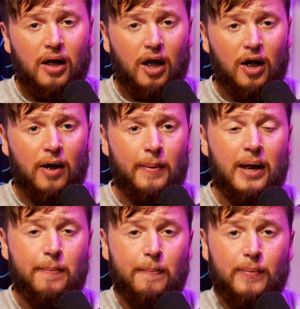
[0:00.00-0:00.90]

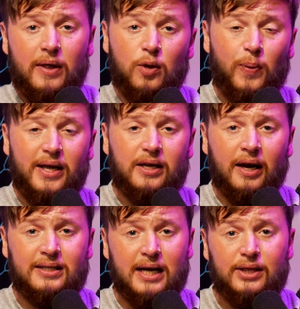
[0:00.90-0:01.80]
in the week, and
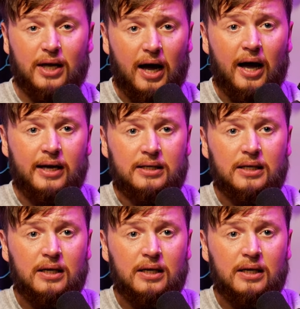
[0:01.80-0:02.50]
I said that